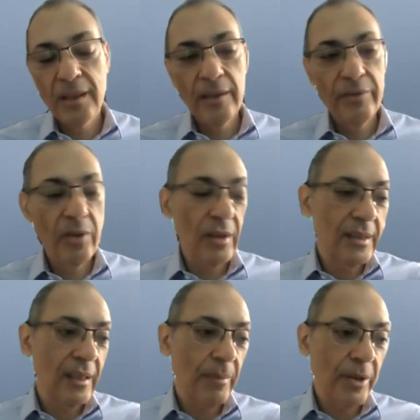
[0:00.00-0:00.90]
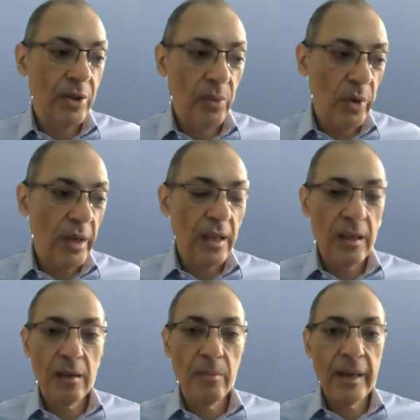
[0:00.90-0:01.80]
If you go and send the patient away, then they
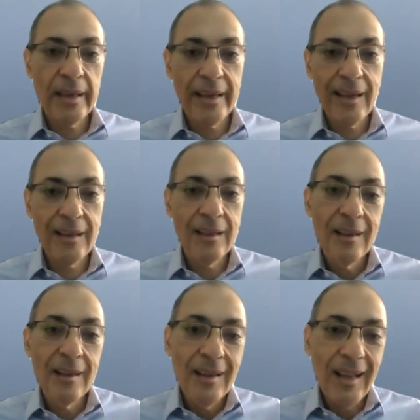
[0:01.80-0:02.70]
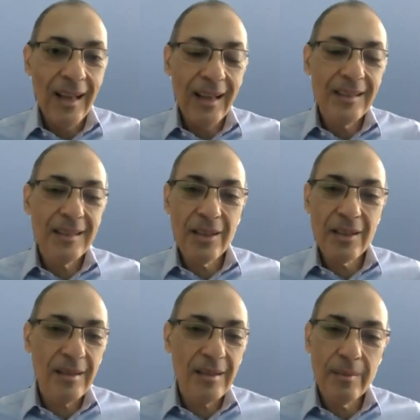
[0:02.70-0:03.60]
come back again, it's
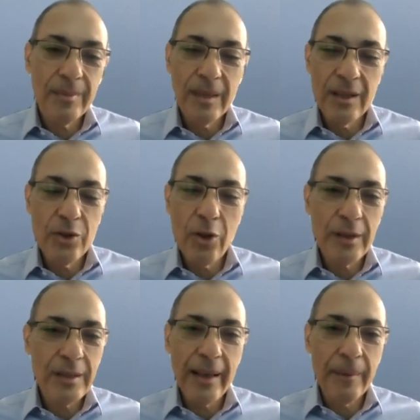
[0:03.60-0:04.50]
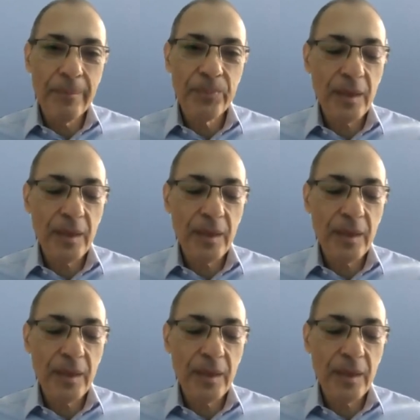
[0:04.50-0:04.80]
not the same.